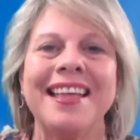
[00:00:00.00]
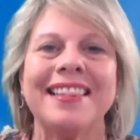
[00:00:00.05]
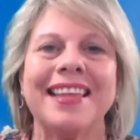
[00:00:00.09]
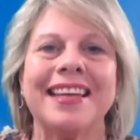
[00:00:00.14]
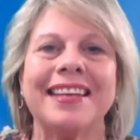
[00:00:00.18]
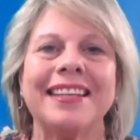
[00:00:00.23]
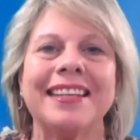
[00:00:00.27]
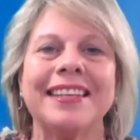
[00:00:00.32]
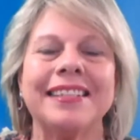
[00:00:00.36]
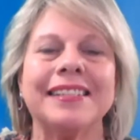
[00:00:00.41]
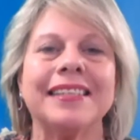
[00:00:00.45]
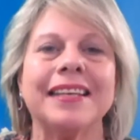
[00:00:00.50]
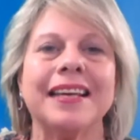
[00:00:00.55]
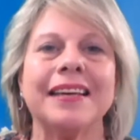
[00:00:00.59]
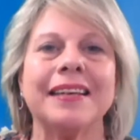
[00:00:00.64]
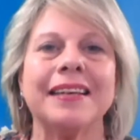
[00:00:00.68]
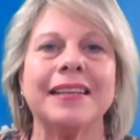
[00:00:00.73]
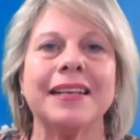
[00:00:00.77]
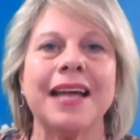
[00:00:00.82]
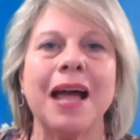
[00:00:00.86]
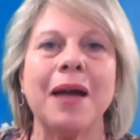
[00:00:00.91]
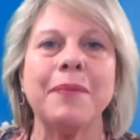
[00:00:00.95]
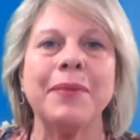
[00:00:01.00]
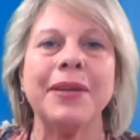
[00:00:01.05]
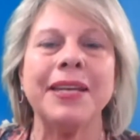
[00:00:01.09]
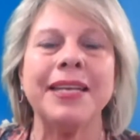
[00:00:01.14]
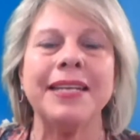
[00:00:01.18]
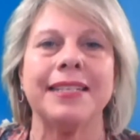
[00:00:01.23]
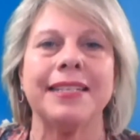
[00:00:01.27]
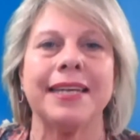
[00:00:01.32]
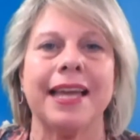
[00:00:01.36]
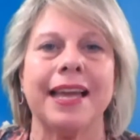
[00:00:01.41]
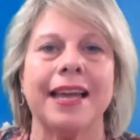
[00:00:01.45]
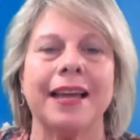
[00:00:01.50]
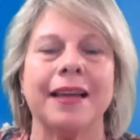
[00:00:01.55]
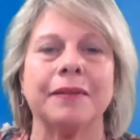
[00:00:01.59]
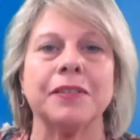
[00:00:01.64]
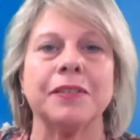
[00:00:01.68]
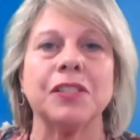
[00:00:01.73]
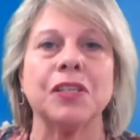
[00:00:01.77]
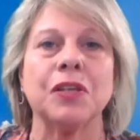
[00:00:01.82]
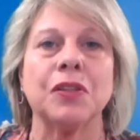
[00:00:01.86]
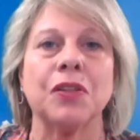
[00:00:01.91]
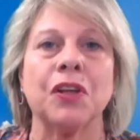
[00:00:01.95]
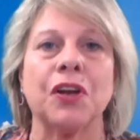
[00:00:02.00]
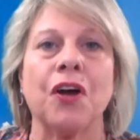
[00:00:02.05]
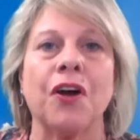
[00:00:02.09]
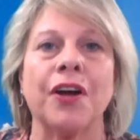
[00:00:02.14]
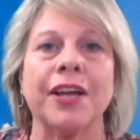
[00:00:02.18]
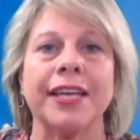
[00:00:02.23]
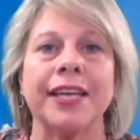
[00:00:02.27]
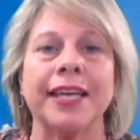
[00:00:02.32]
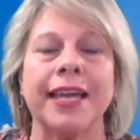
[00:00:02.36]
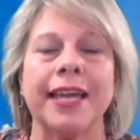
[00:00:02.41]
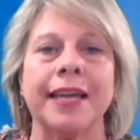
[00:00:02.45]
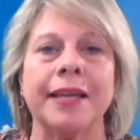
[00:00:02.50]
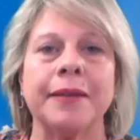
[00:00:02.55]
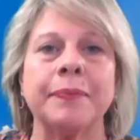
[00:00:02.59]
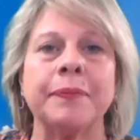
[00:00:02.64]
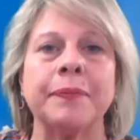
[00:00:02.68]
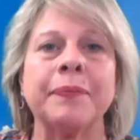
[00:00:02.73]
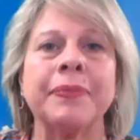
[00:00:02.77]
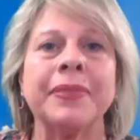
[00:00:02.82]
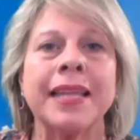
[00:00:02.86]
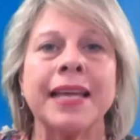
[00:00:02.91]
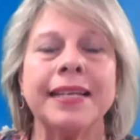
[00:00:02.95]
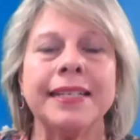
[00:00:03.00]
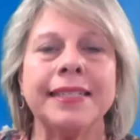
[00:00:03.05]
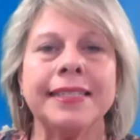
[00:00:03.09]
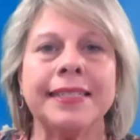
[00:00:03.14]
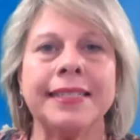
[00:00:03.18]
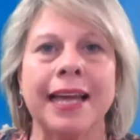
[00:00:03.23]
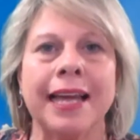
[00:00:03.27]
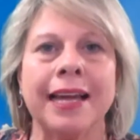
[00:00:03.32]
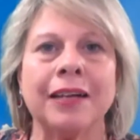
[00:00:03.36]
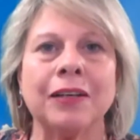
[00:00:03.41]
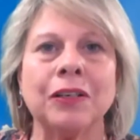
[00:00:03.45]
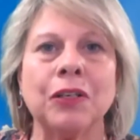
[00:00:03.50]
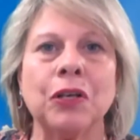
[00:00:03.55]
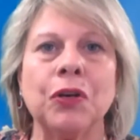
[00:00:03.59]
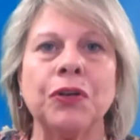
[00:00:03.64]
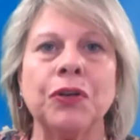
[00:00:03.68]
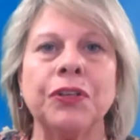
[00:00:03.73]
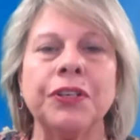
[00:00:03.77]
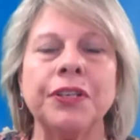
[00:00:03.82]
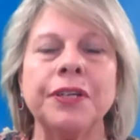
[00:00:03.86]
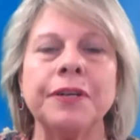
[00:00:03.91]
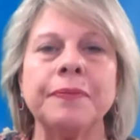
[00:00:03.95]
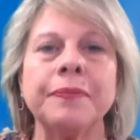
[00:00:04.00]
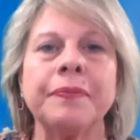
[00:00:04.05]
that is coming down so that I can download it,